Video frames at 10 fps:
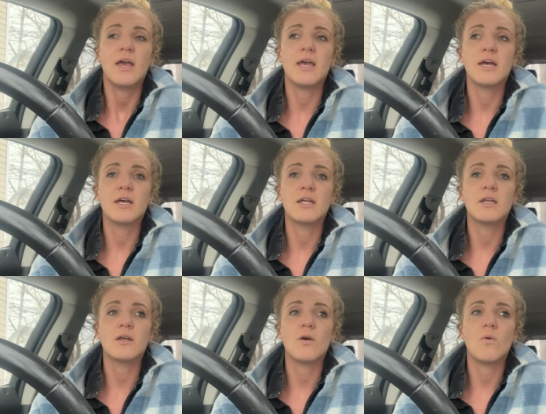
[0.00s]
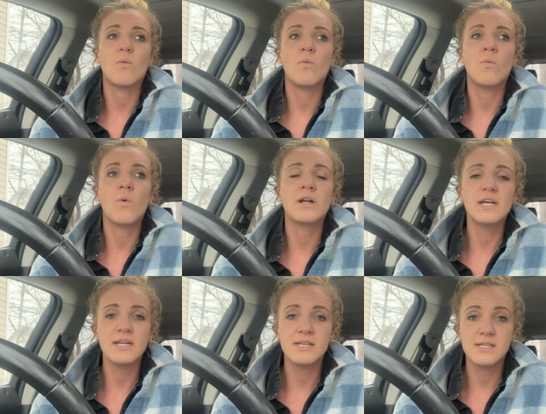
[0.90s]
And what
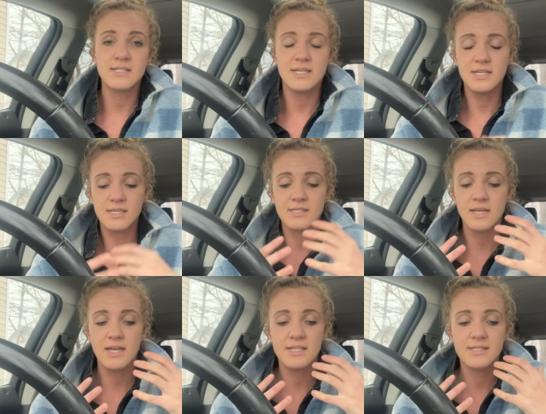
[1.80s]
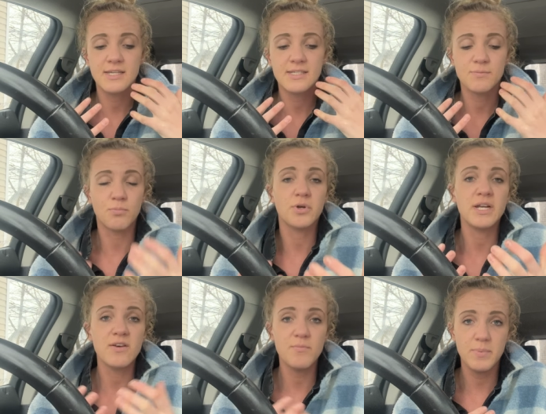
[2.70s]
it is, is it's this
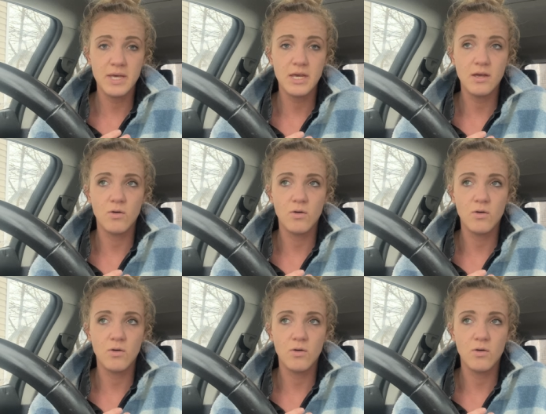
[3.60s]
breed of bee,